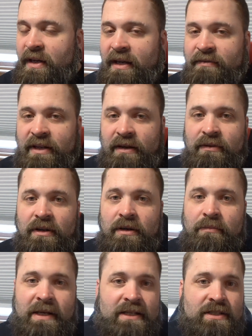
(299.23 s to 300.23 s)
I've never
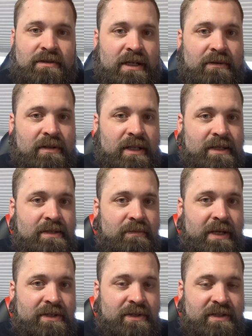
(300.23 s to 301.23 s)
messed around with
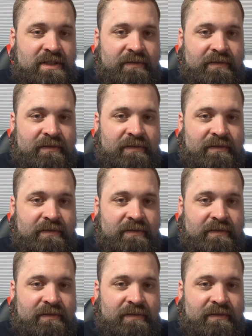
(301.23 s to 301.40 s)
isometrics.